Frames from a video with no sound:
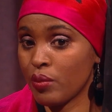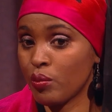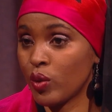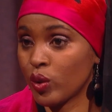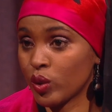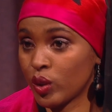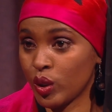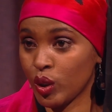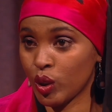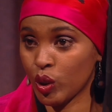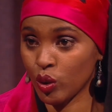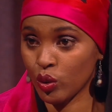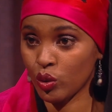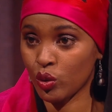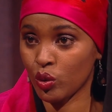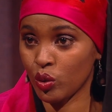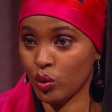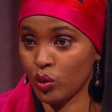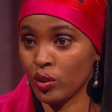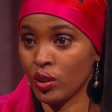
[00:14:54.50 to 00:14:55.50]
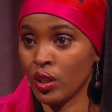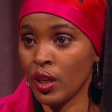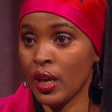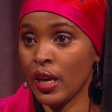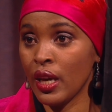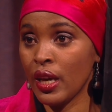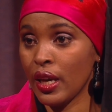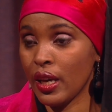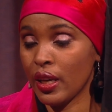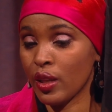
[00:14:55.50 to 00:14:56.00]
Mogadishu to
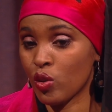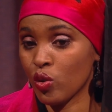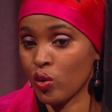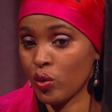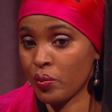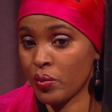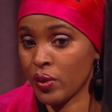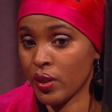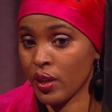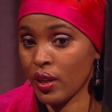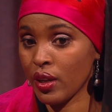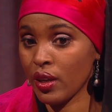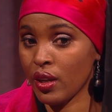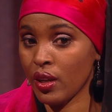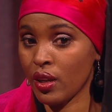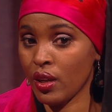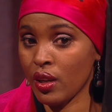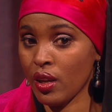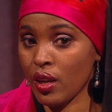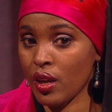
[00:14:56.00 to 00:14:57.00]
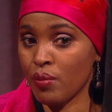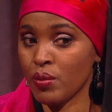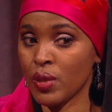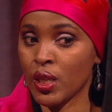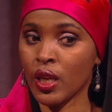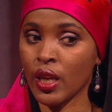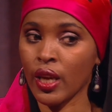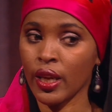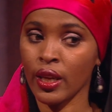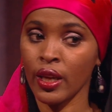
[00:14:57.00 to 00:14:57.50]
Ethiopia. I
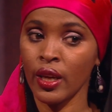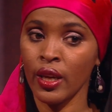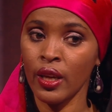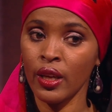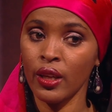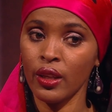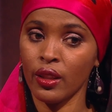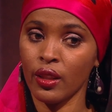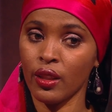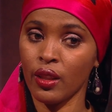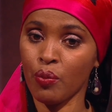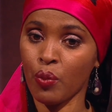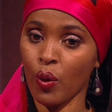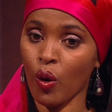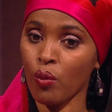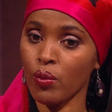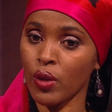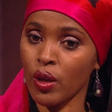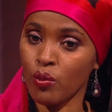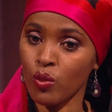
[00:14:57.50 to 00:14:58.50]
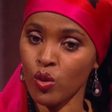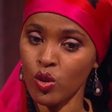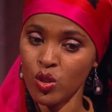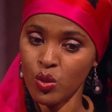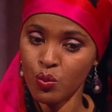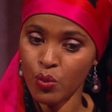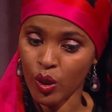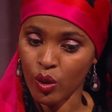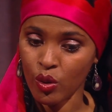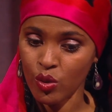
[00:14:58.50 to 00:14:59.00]
mean, like, the problem was
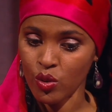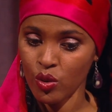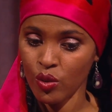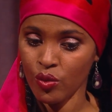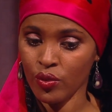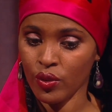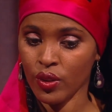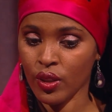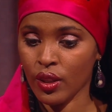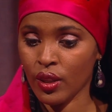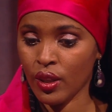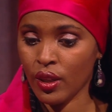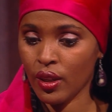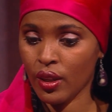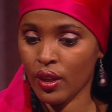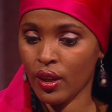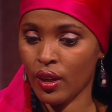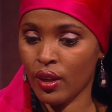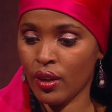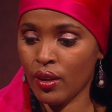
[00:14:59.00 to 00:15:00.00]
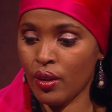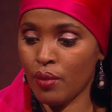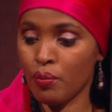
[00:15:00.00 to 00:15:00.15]
because of the